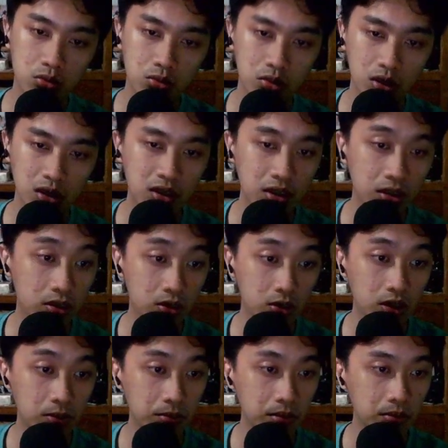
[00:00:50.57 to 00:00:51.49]
can
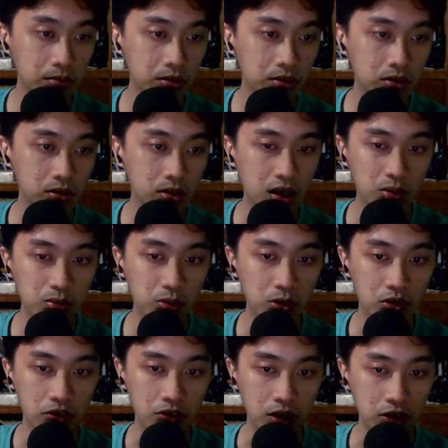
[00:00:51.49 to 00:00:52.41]
creep up to
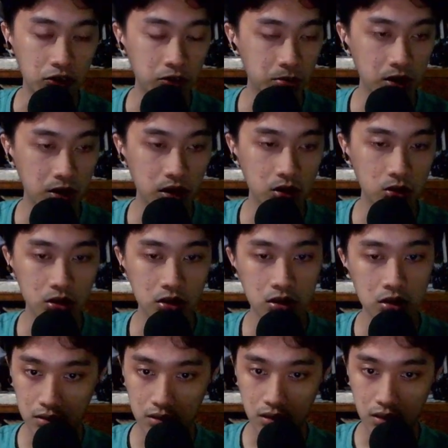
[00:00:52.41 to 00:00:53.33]
8.5 per hour.
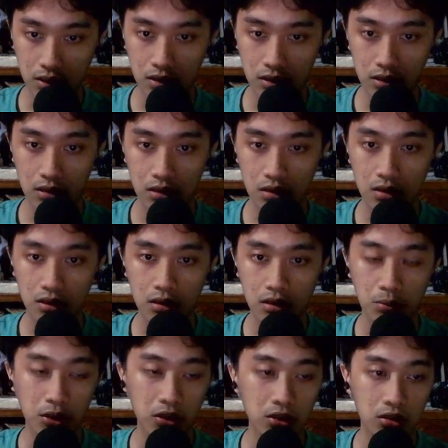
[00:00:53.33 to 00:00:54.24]
And the
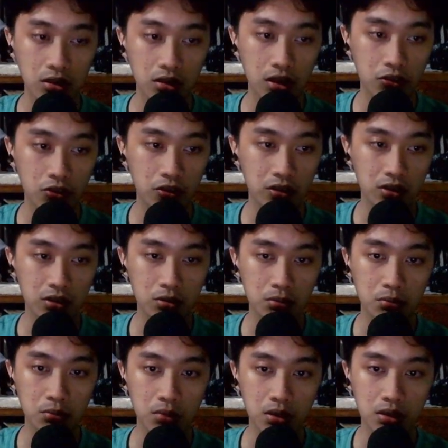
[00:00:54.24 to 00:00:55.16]
bottleneck for this
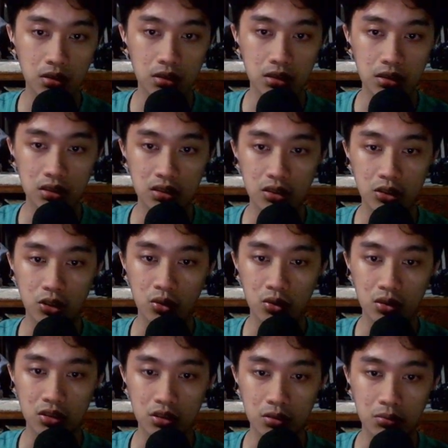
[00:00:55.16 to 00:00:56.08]
build is
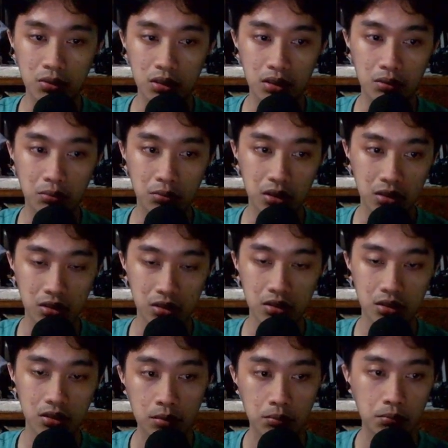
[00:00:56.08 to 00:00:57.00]
going to be milk.
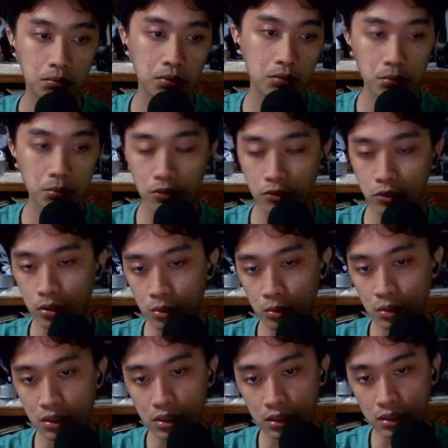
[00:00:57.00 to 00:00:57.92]
But before
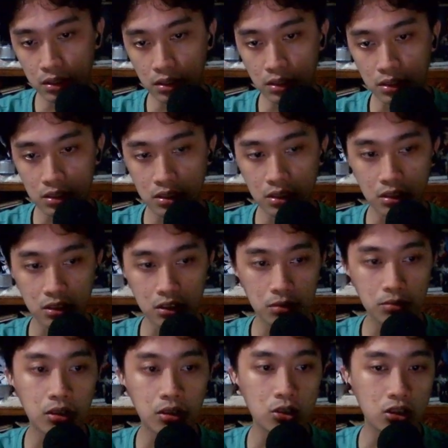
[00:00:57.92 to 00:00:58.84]
we discuss
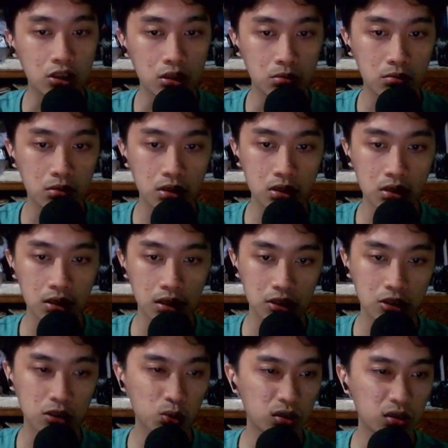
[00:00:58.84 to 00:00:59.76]
about numbers, I just want to